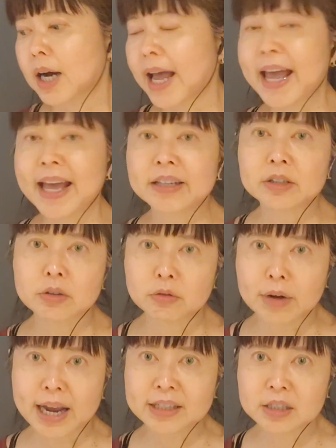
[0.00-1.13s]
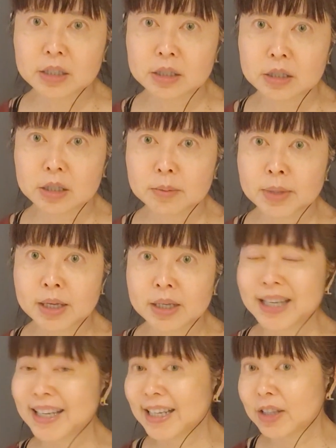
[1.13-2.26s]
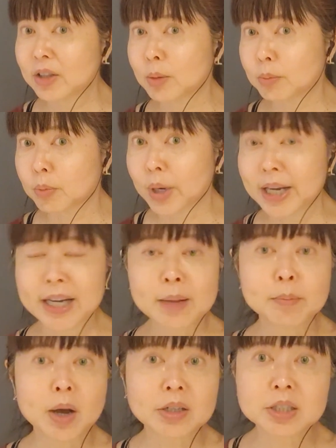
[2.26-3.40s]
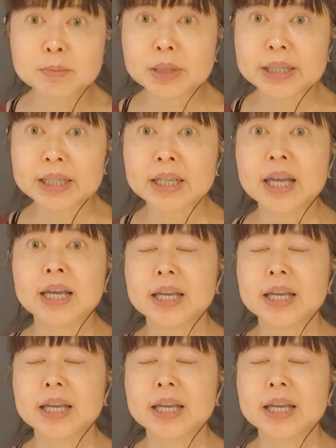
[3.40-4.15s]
and the RAS system in the brain and possibly